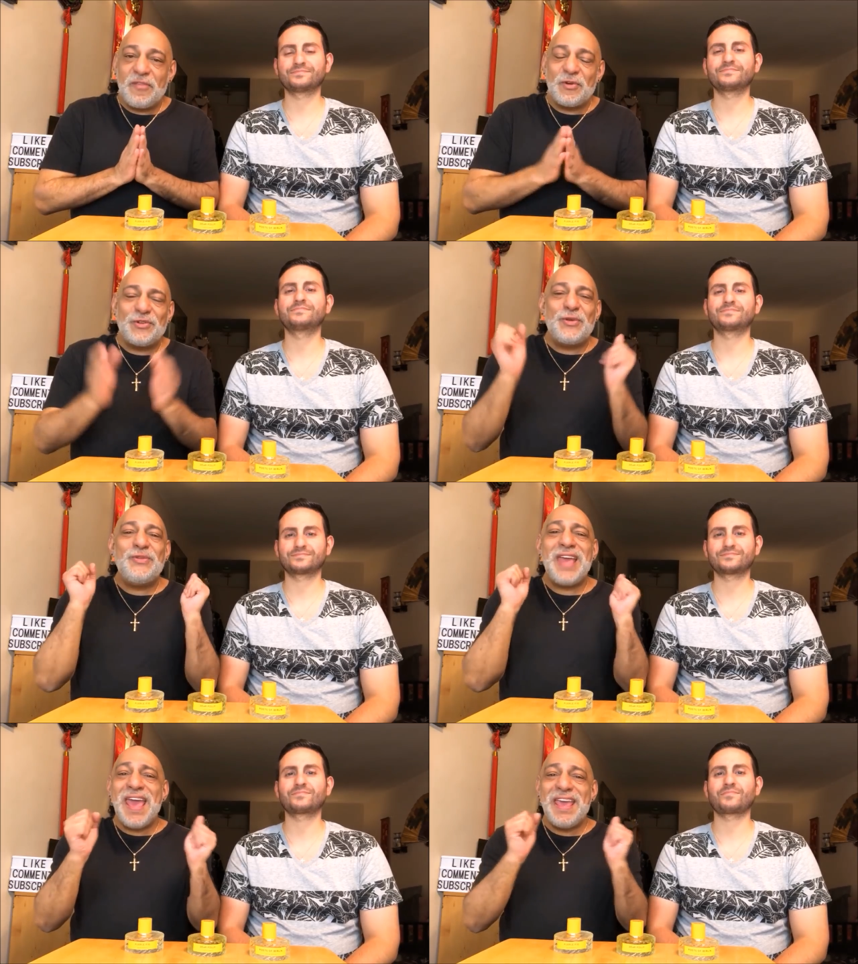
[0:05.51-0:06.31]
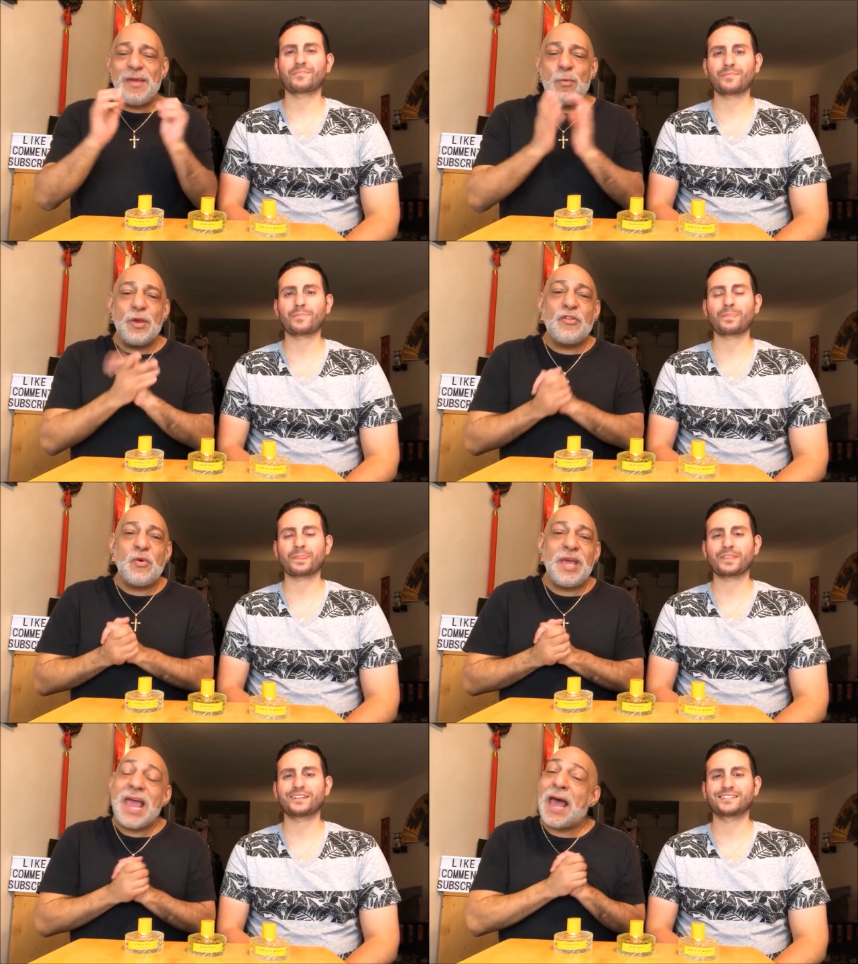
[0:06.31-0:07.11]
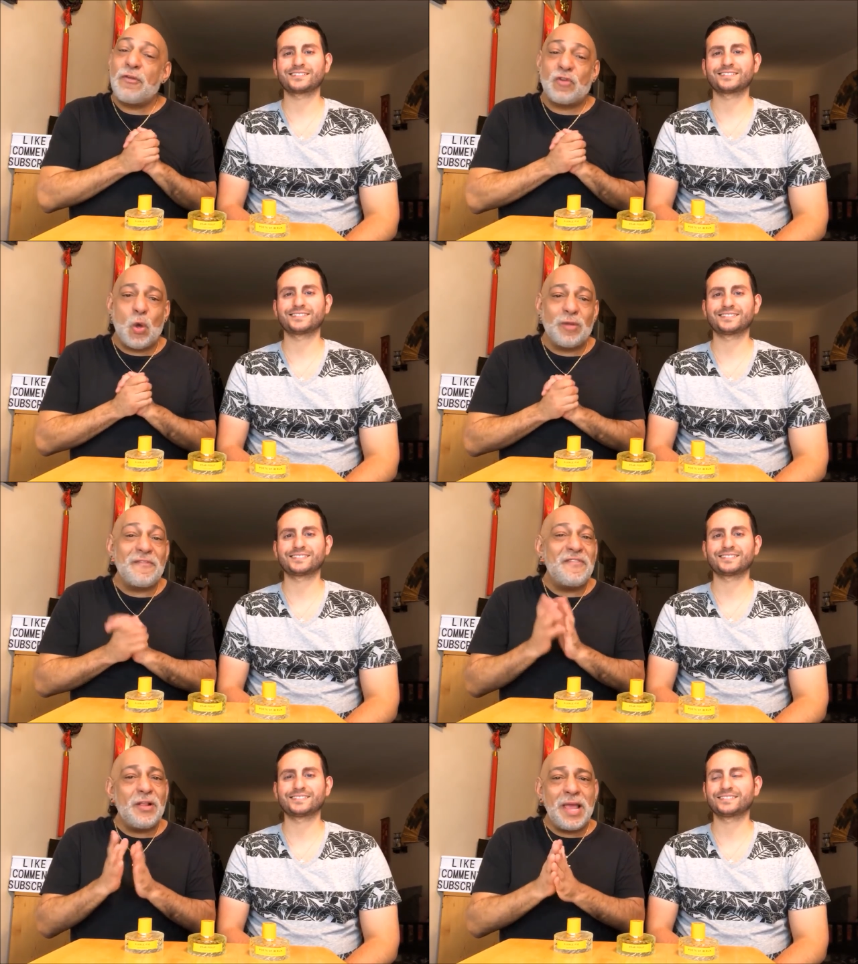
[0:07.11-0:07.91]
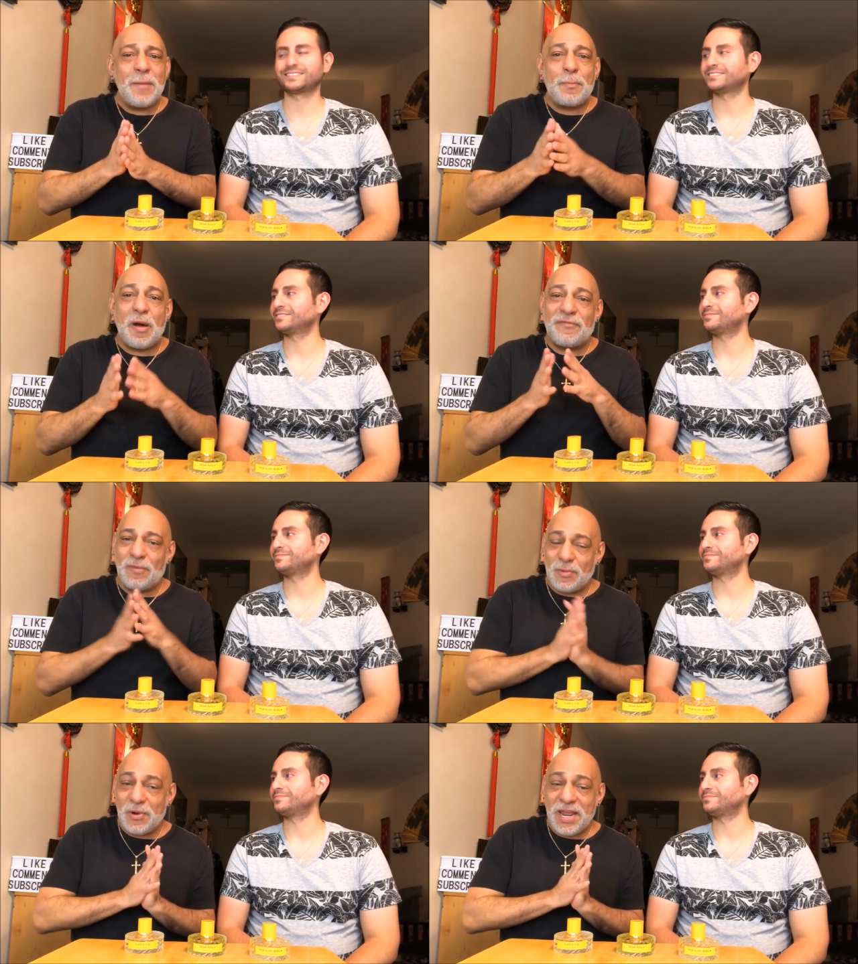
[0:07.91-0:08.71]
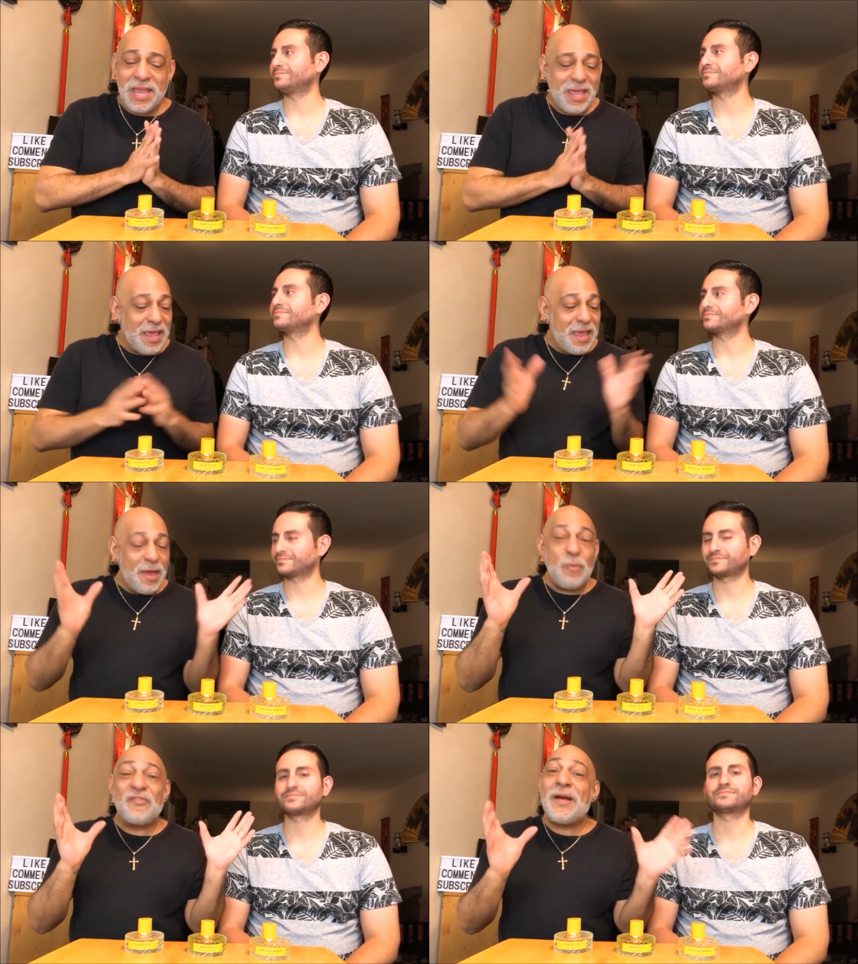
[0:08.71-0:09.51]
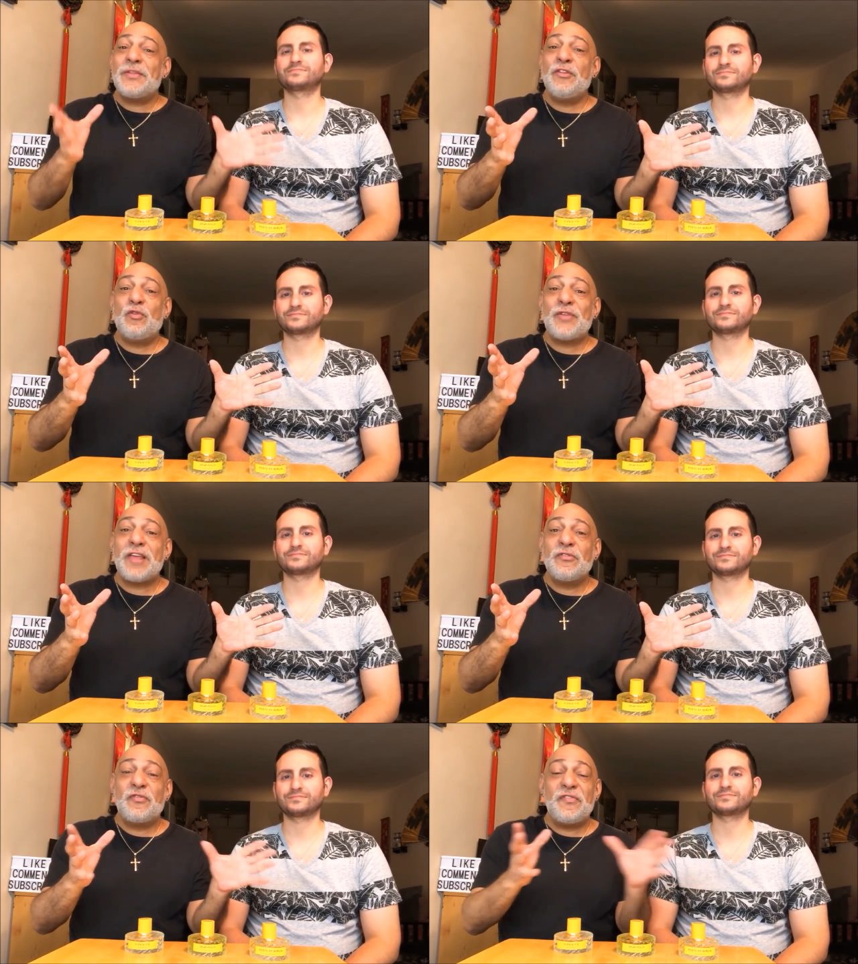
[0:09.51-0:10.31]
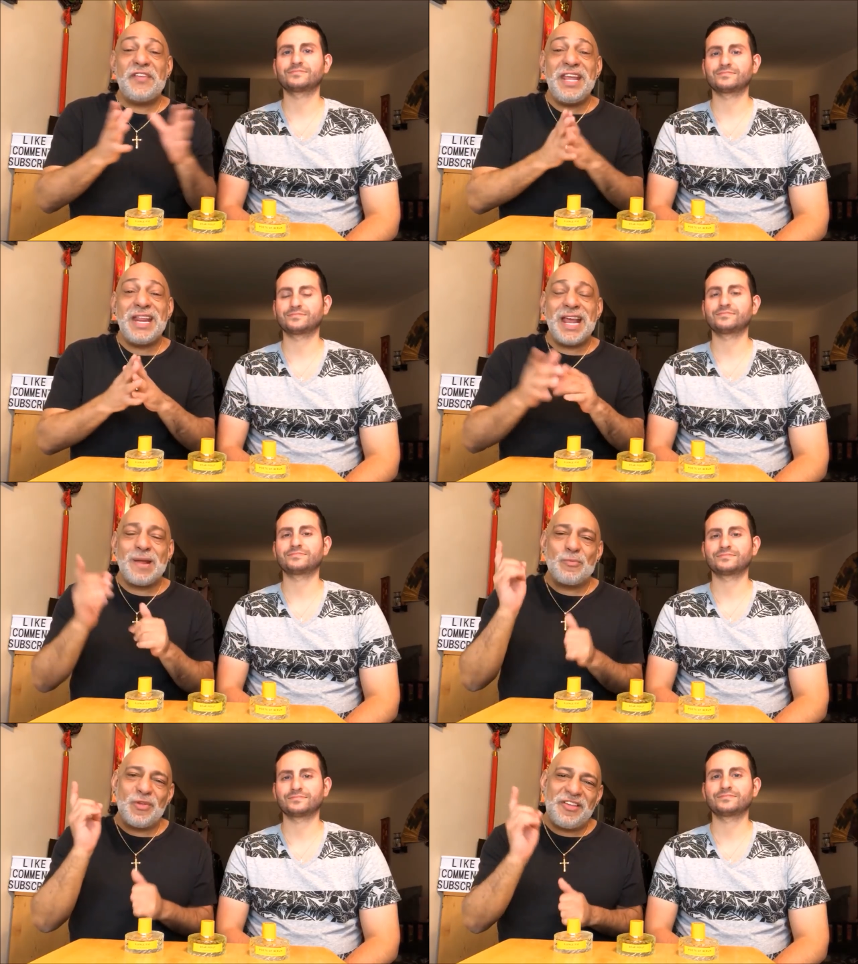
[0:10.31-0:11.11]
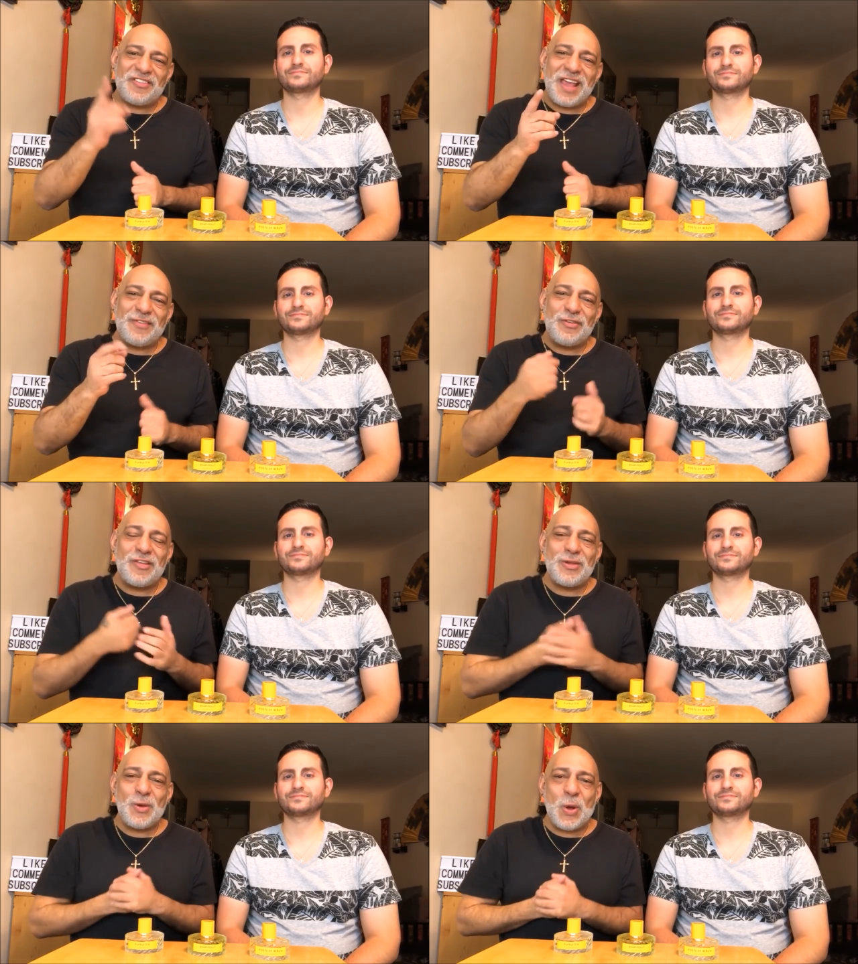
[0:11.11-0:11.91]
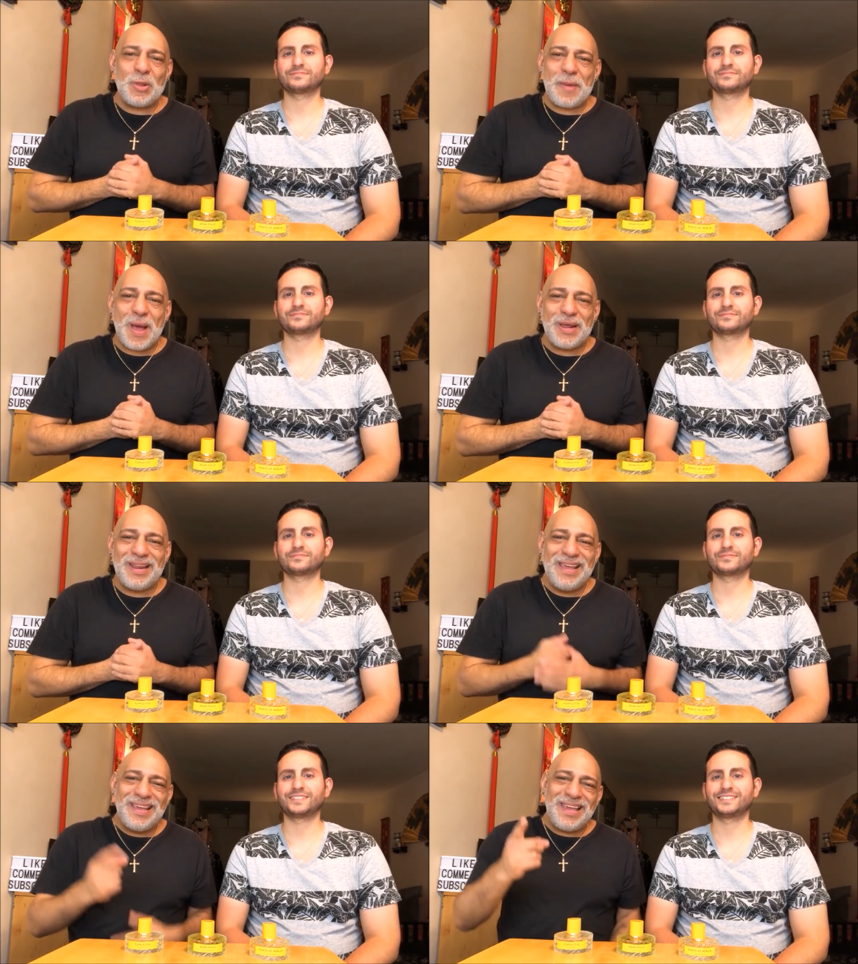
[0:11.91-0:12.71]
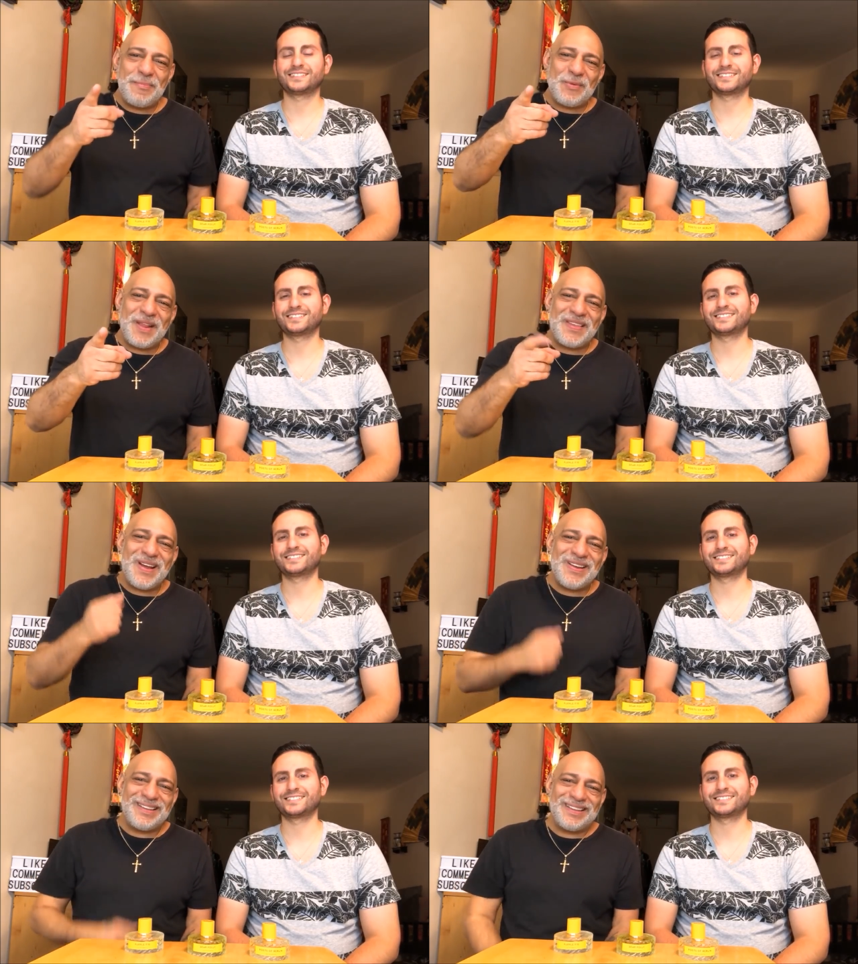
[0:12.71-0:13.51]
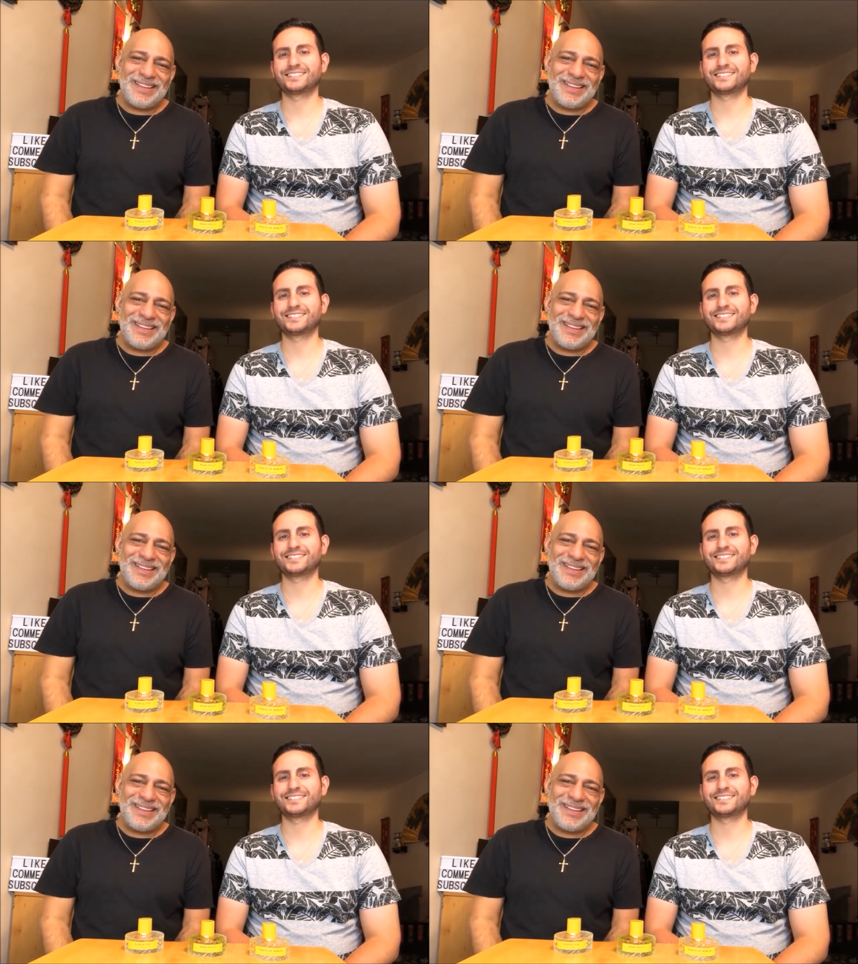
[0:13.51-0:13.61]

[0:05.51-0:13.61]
Speaker 1: Lover. Today, we are doing a house called Vilhelm Parfumerie. It was founded in 2015, and I'm really psyched to tell you all about it. Keep it right there.